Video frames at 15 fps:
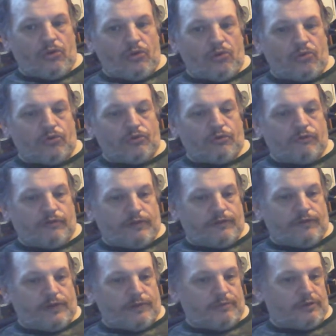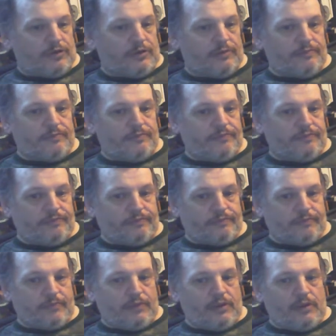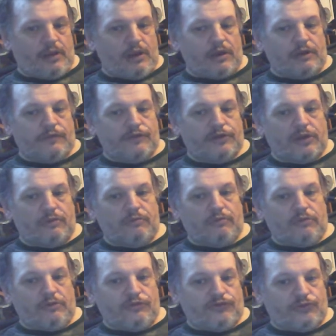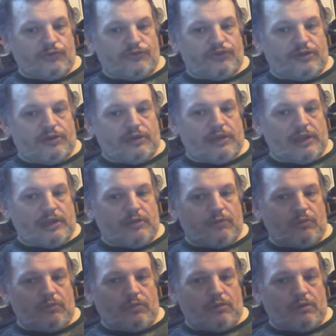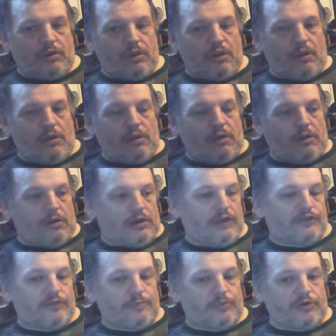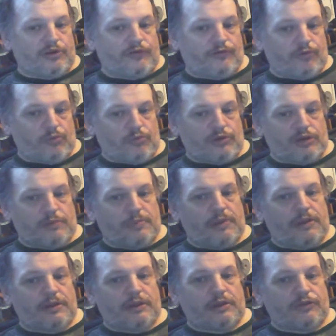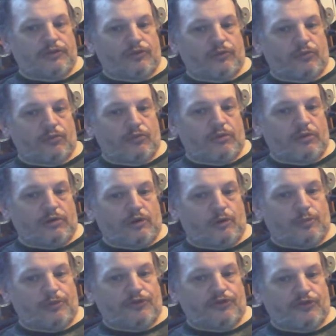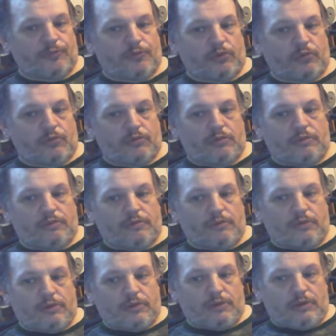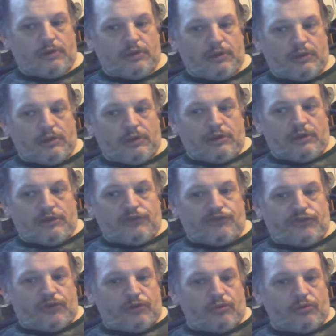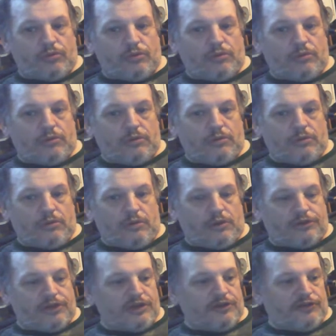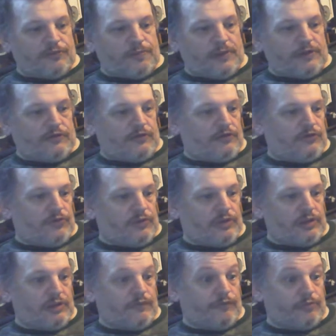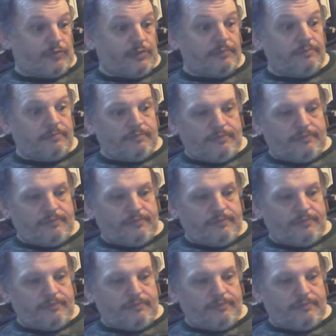or you refund me. And if you don't sort something out, I'll have to put this through eBay and do an open dispute. So I didn't expect to hear from him.